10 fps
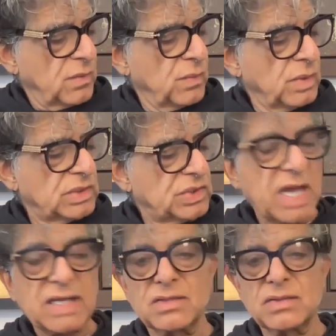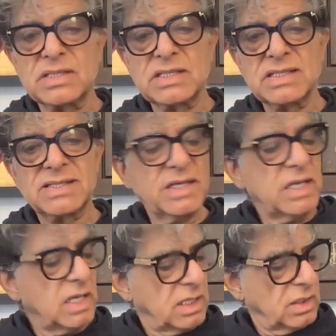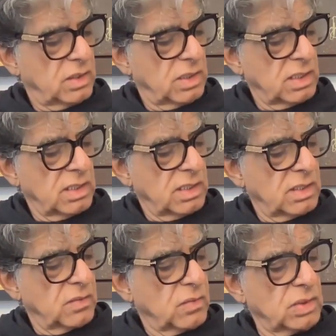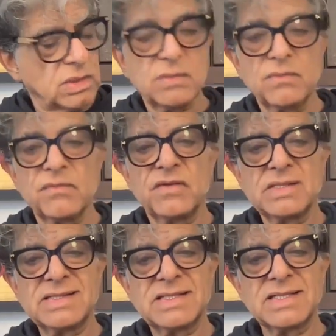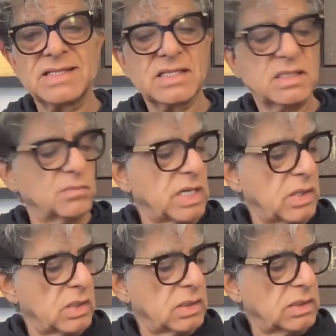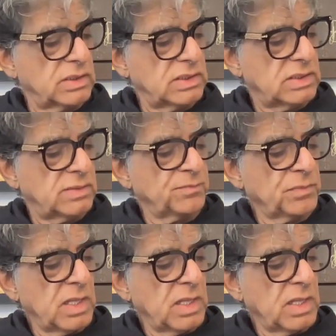with Jack Tuszynski, quantum physicist and biologist,